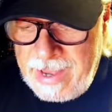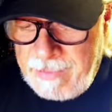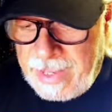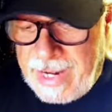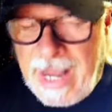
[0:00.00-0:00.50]

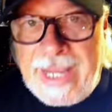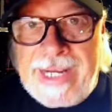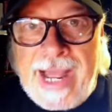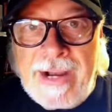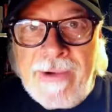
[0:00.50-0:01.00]
But I
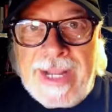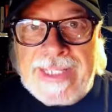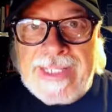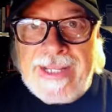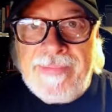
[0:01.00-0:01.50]

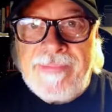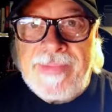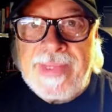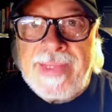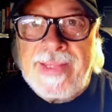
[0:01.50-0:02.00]
digress.
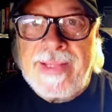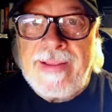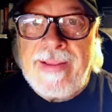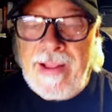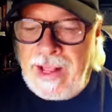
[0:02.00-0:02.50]

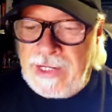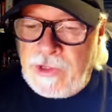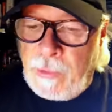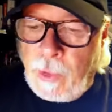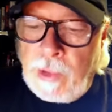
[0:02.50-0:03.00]
On
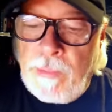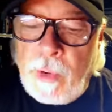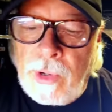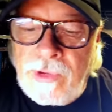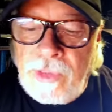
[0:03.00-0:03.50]
to more
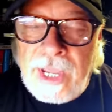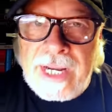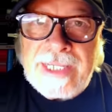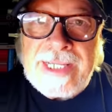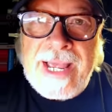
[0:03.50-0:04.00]
important
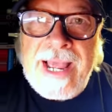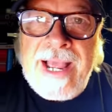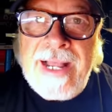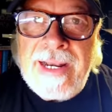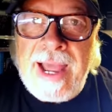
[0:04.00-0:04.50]
things
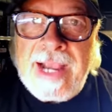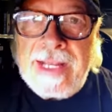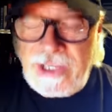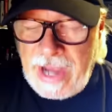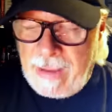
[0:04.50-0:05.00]

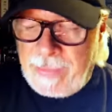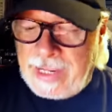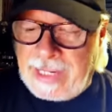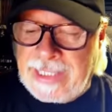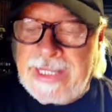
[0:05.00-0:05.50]
like
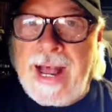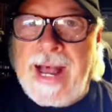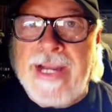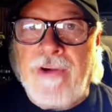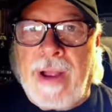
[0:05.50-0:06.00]
Japanese
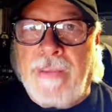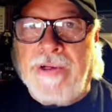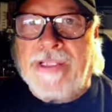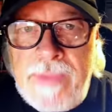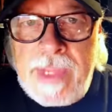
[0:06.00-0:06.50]

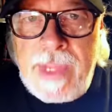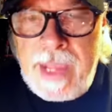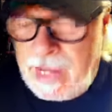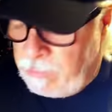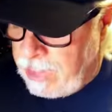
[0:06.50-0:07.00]
eyedroppers.
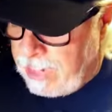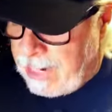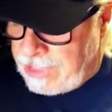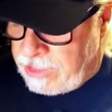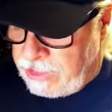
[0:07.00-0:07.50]
And what I'd
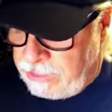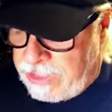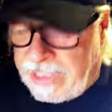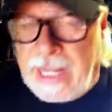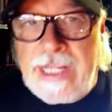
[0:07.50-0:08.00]
like to do
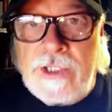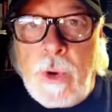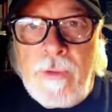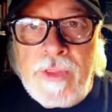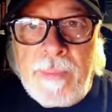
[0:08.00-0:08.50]
today is
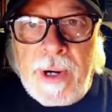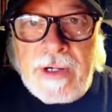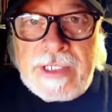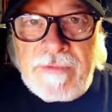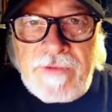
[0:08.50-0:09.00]
go over the
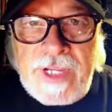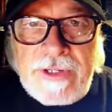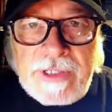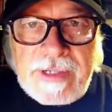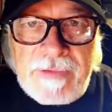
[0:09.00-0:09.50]
parts and
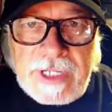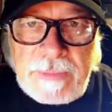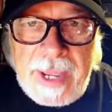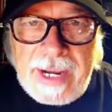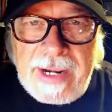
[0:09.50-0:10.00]
features of this
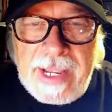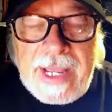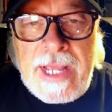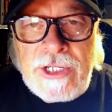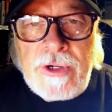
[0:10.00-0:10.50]
pen,
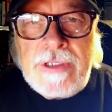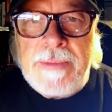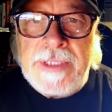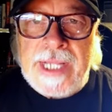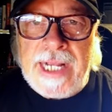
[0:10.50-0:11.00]
show
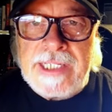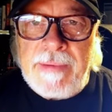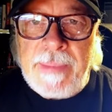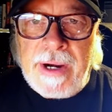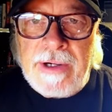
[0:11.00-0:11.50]
some size
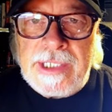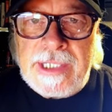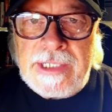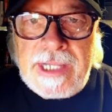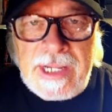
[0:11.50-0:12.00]

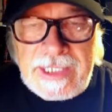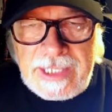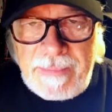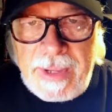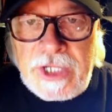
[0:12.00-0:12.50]
comparisons,
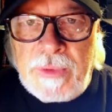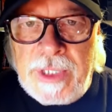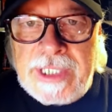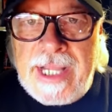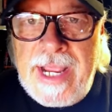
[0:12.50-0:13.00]
some
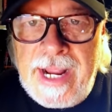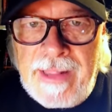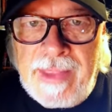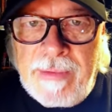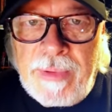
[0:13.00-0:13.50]
measurements,
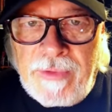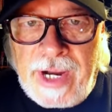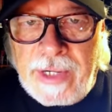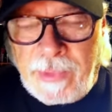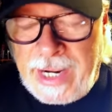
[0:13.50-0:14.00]
and then
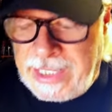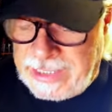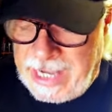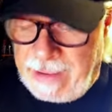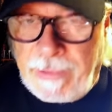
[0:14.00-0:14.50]
provide a writing
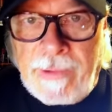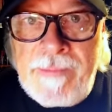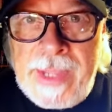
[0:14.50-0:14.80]
sample.